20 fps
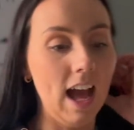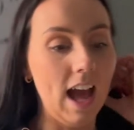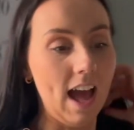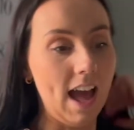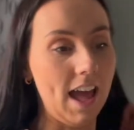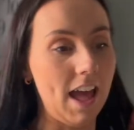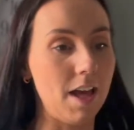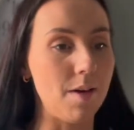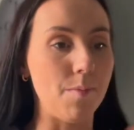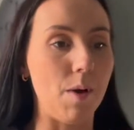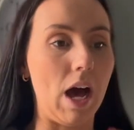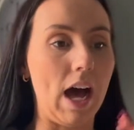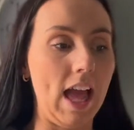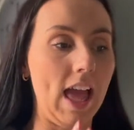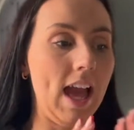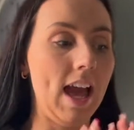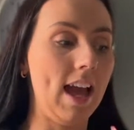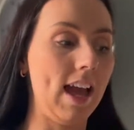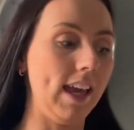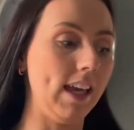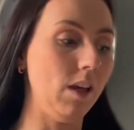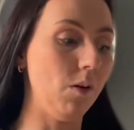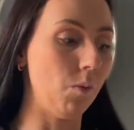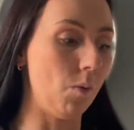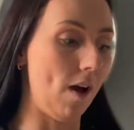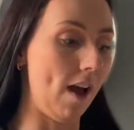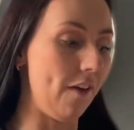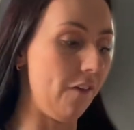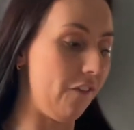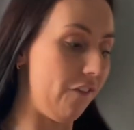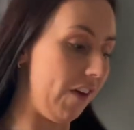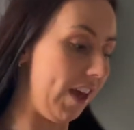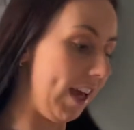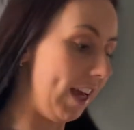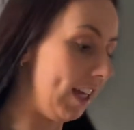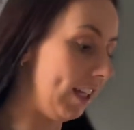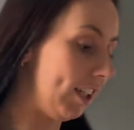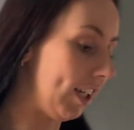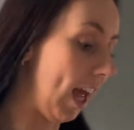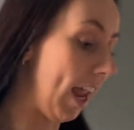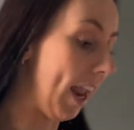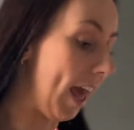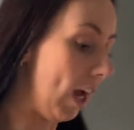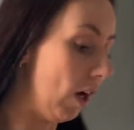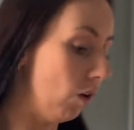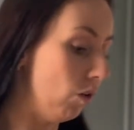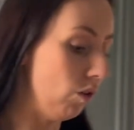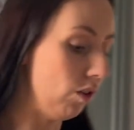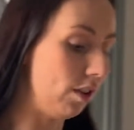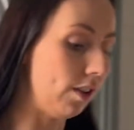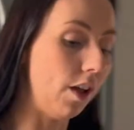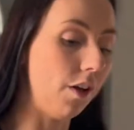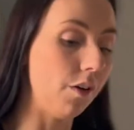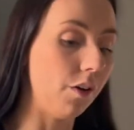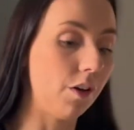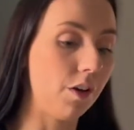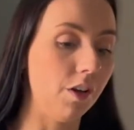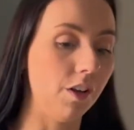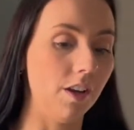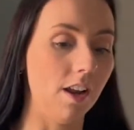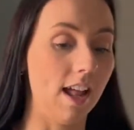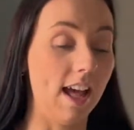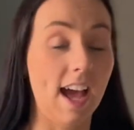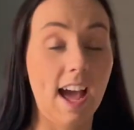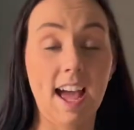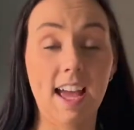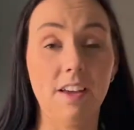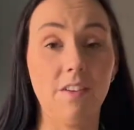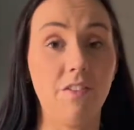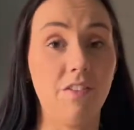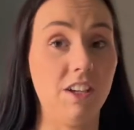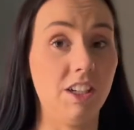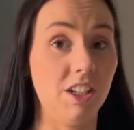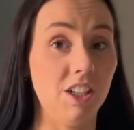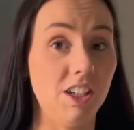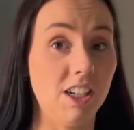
I hate white fish, and I also could, like, I hate fish in